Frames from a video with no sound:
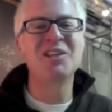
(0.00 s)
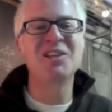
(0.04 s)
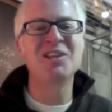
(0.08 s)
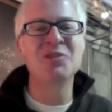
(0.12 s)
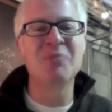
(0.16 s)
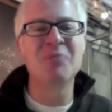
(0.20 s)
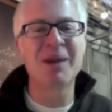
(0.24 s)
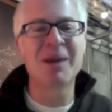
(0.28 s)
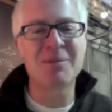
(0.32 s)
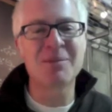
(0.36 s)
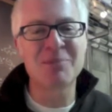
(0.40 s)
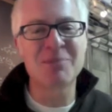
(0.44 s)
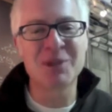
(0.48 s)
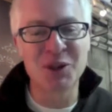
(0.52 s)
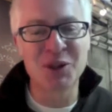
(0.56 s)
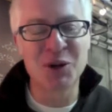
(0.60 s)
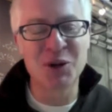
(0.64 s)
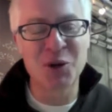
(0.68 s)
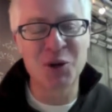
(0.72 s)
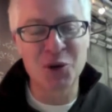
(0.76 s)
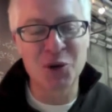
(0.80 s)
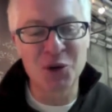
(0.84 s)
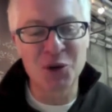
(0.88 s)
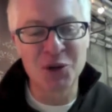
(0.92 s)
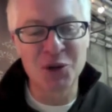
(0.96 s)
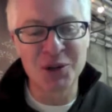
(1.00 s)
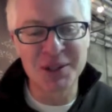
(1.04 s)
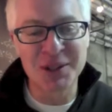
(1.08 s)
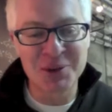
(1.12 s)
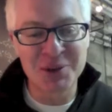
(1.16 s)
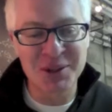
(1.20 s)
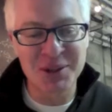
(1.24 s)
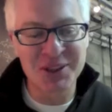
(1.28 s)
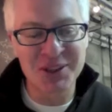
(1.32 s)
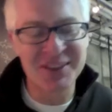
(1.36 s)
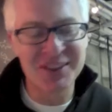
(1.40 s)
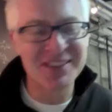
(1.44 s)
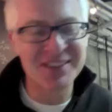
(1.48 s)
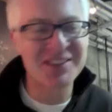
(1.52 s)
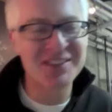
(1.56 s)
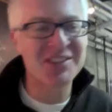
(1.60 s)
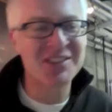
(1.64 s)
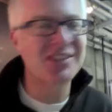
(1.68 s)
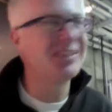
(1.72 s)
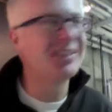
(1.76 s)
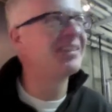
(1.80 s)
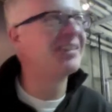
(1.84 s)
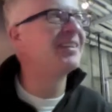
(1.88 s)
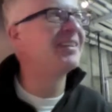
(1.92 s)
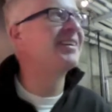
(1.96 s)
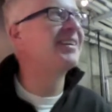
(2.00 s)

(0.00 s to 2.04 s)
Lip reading: You might be a little early with this.